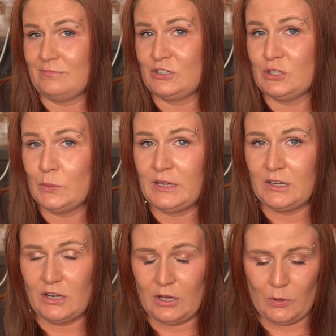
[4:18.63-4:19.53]
dewy,
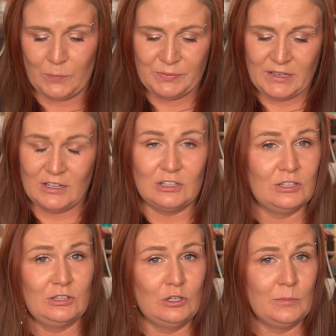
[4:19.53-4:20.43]
no.
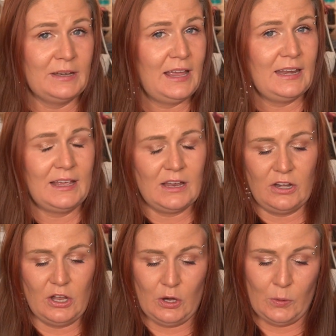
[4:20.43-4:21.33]
Illuminating,
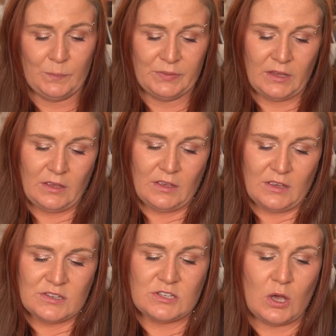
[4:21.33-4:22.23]
no.
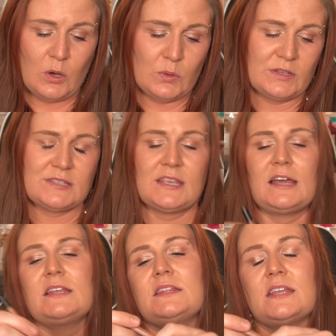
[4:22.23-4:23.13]
So the
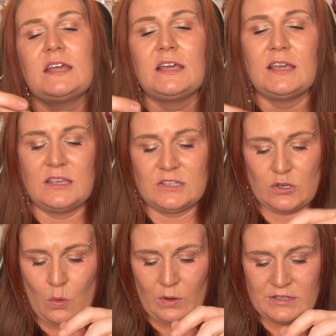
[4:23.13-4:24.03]
second thing is
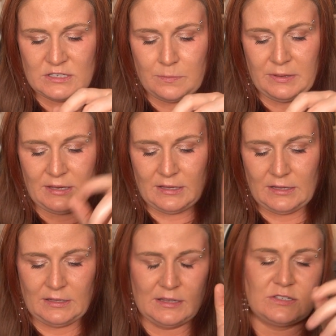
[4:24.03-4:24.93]
going to
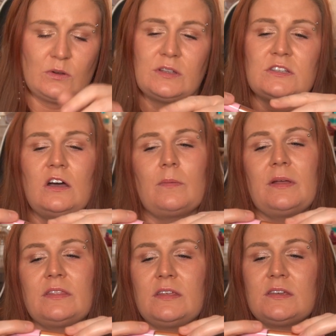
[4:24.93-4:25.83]
be, let's go ahead and talk
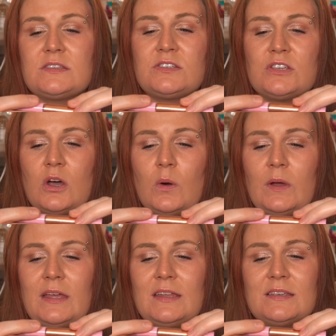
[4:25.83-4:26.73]
about this. So
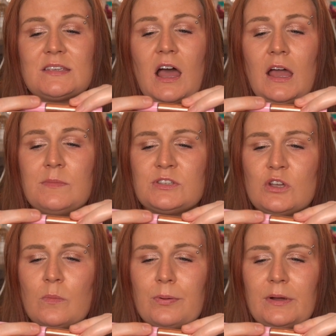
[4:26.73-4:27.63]
it is I'm
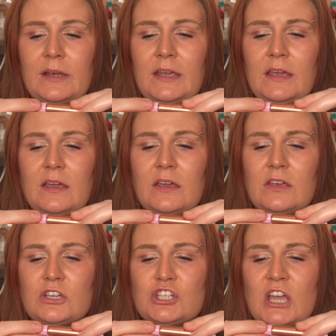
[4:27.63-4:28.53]
So Pretty
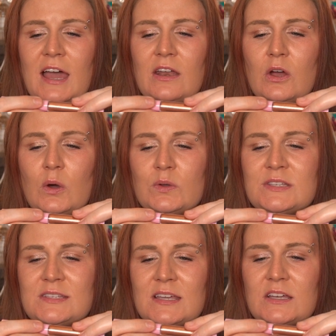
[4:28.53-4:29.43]
Shadow
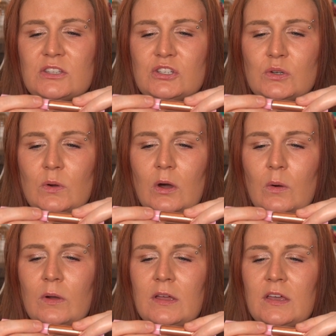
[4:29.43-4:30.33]
Stick
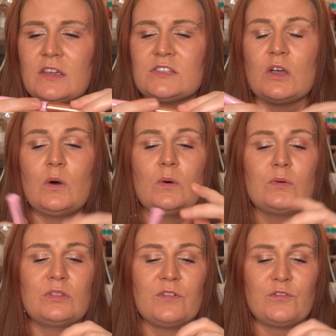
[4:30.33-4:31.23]
Duo. So
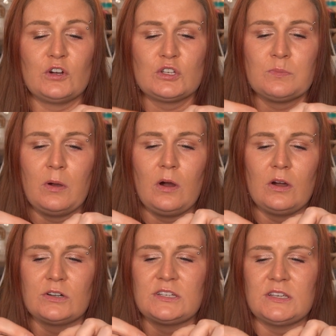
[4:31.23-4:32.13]
the first
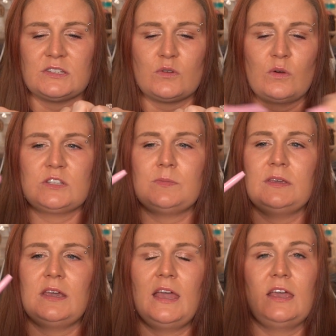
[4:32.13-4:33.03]
part is going to
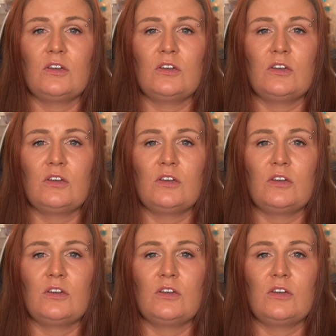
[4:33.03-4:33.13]
be a